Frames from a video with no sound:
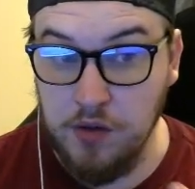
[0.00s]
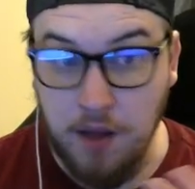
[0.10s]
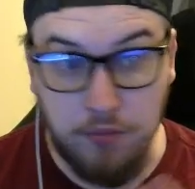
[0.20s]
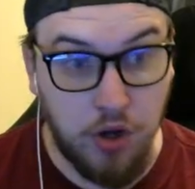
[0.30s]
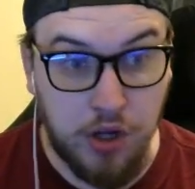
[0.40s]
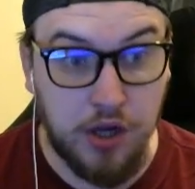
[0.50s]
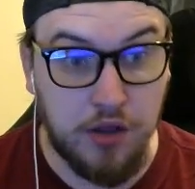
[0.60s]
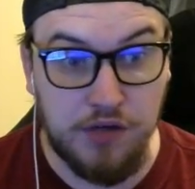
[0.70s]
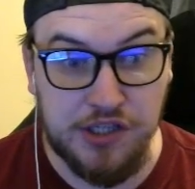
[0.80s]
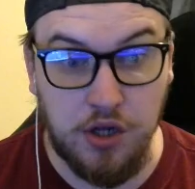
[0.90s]
I'm looking at
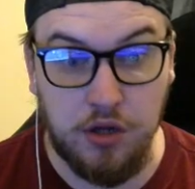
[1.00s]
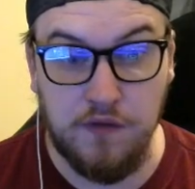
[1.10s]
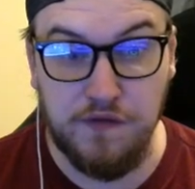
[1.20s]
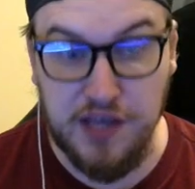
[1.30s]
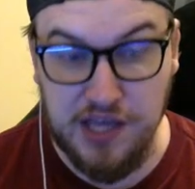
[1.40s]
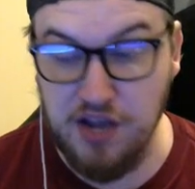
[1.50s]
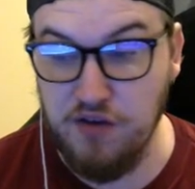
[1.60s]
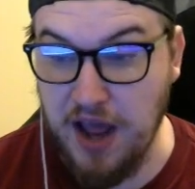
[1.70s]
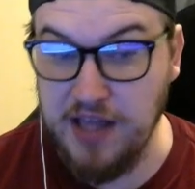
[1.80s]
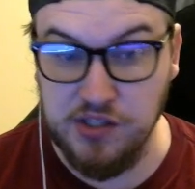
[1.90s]
the result and thinking,
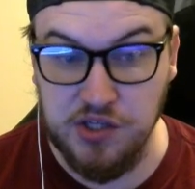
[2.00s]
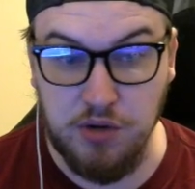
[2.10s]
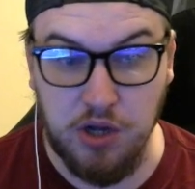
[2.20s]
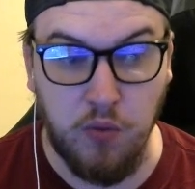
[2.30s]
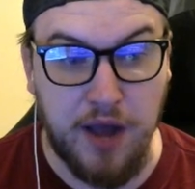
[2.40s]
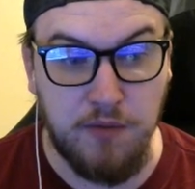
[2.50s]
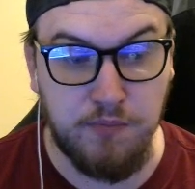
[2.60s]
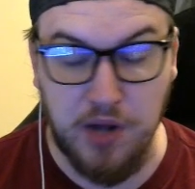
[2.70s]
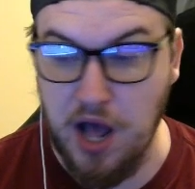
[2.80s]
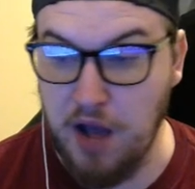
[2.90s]
great, 2-0 win,
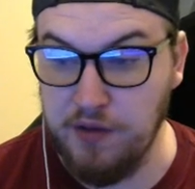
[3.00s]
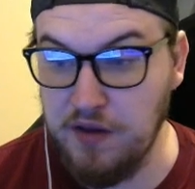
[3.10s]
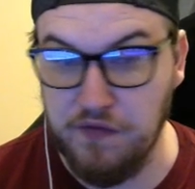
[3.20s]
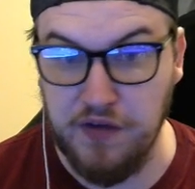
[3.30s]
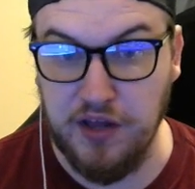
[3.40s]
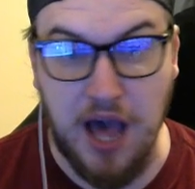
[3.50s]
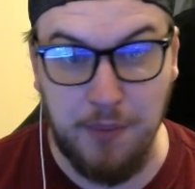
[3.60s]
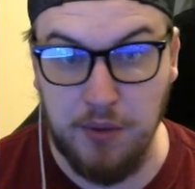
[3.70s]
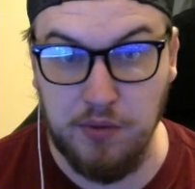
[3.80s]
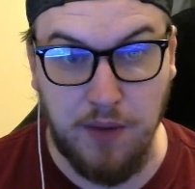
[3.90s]
but I didn't feel
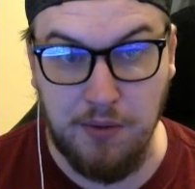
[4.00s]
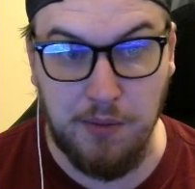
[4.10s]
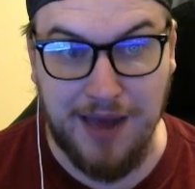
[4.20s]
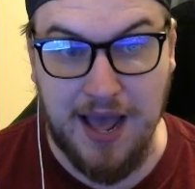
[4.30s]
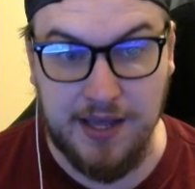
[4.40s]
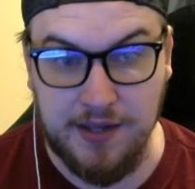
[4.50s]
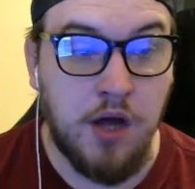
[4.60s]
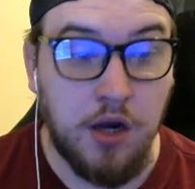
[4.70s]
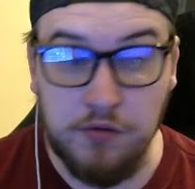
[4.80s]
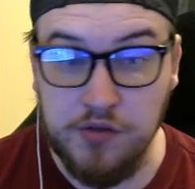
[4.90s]
happy with the way we played.
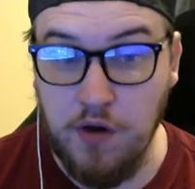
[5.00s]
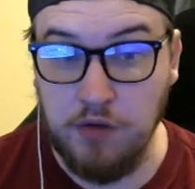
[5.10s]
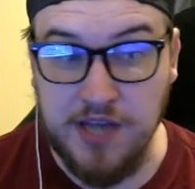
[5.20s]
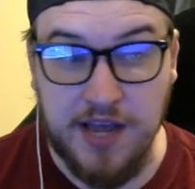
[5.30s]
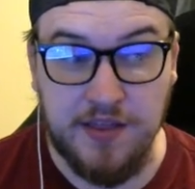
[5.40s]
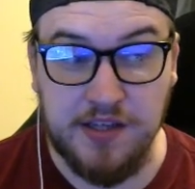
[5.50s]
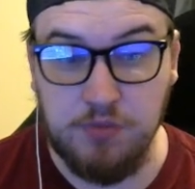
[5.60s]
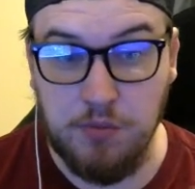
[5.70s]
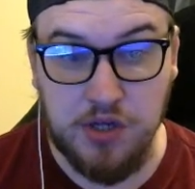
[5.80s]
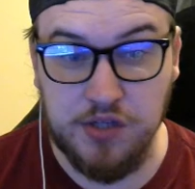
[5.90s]
I'd love to rotate in this
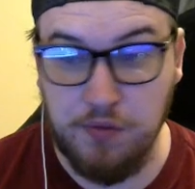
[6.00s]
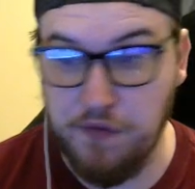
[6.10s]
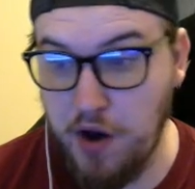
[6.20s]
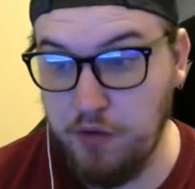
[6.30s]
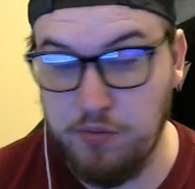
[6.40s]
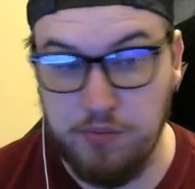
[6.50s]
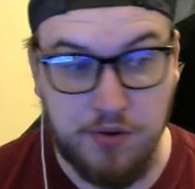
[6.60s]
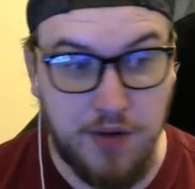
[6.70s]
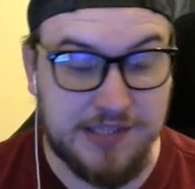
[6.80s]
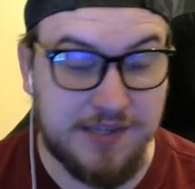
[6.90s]
one because we're through. We're
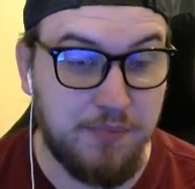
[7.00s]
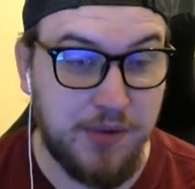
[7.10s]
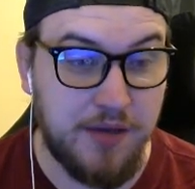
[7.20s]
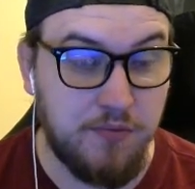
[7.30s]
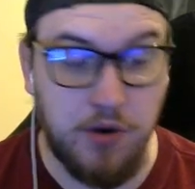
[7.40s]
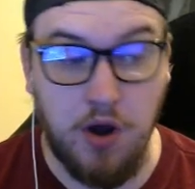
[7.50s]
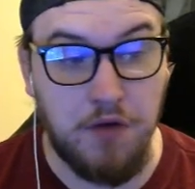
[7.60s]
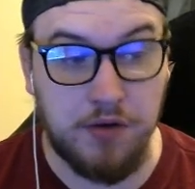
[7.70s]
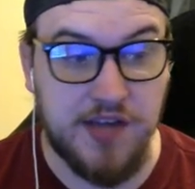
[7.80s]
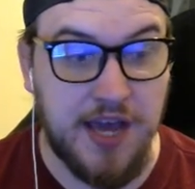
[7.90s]
quite simply, we're not
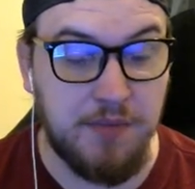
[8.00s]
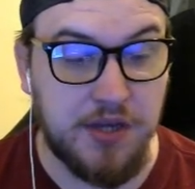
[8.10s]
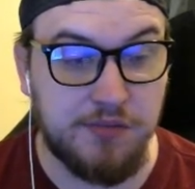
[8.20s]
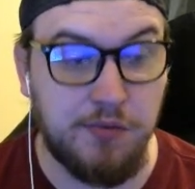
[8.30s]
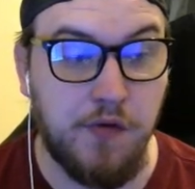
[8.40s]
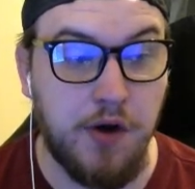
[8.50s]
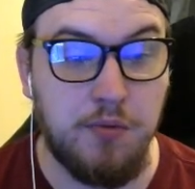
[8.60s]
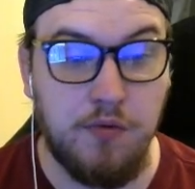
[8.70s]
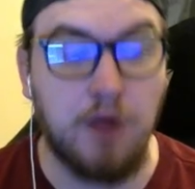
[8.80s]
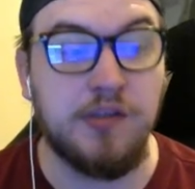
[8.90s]
rotating because we're through.
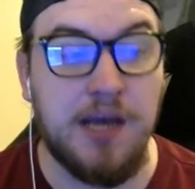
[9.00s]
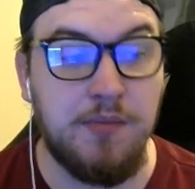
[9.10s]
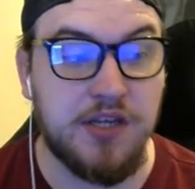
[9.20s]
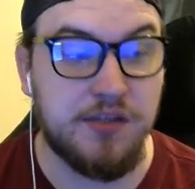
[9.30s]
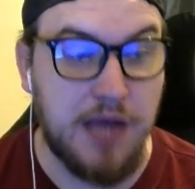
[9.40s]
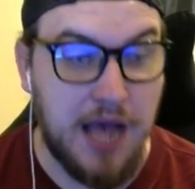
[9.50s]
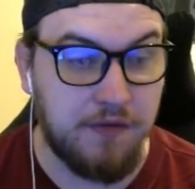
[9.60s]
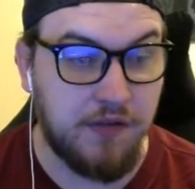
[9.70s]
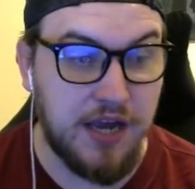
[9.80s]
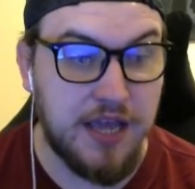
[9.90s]
We're rotating because we
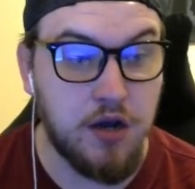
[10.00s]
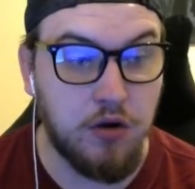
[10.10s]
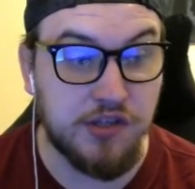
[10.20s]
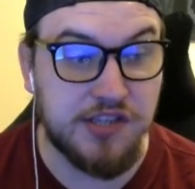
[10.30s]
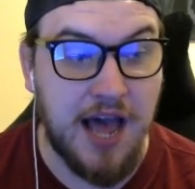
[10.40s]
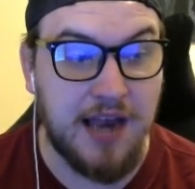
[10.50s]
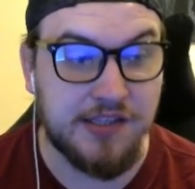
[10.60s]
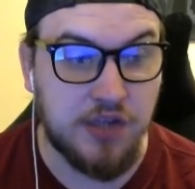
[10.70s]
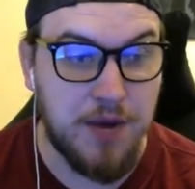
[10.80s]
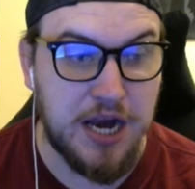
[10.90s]
have to. Nico Gonzalez
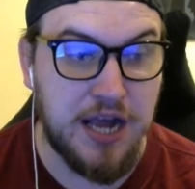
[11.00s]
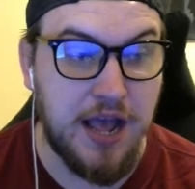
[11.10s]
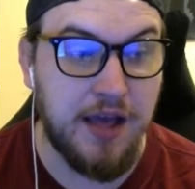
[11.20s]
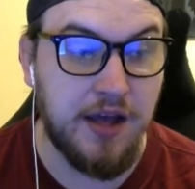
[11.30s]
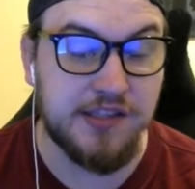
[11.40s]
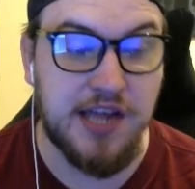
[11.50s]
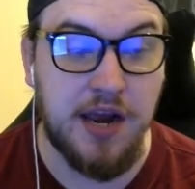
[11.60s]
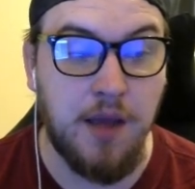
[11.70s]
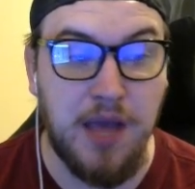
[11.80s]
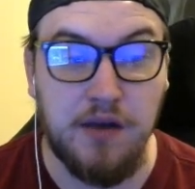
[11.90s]
coming in here at
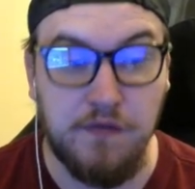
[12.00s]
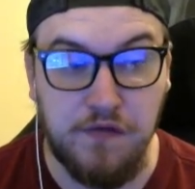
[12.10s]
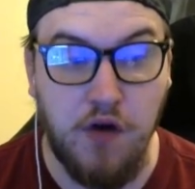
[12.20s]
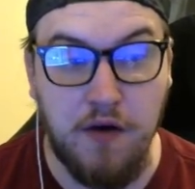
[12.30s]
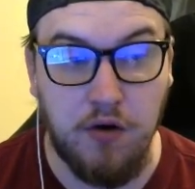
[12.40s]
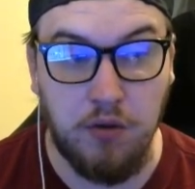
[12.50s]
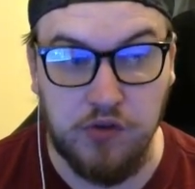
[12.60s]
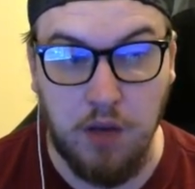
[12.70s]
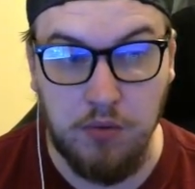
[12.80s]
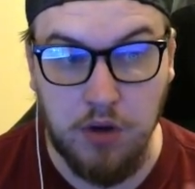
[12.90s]
centre mid and Ferreira up top.